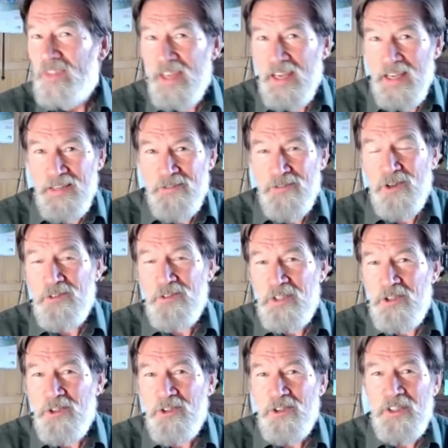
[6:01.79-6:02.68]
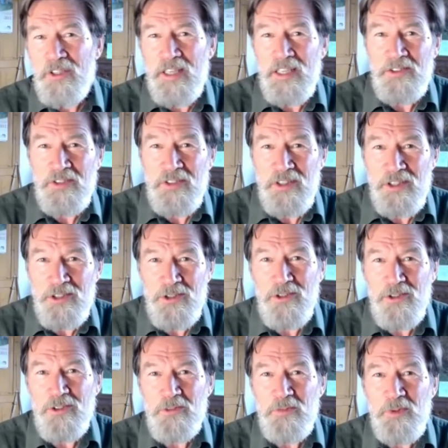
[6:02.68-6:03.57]
Get involved in organizing the
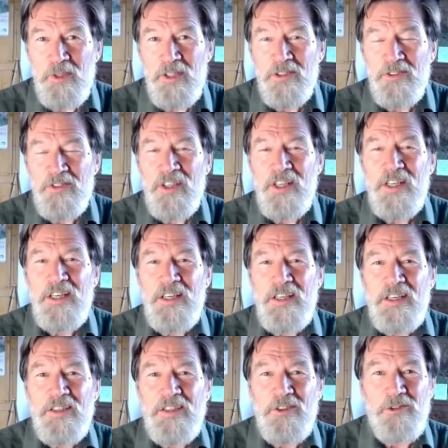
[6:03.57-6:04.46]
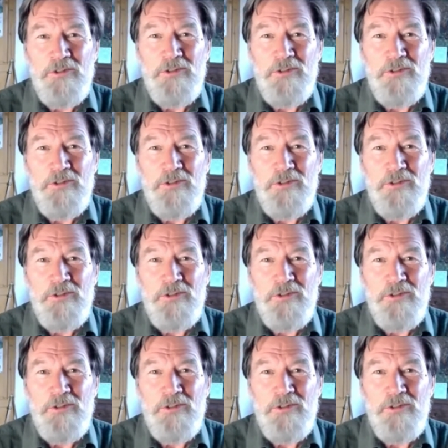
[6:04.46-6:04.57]
talks, because you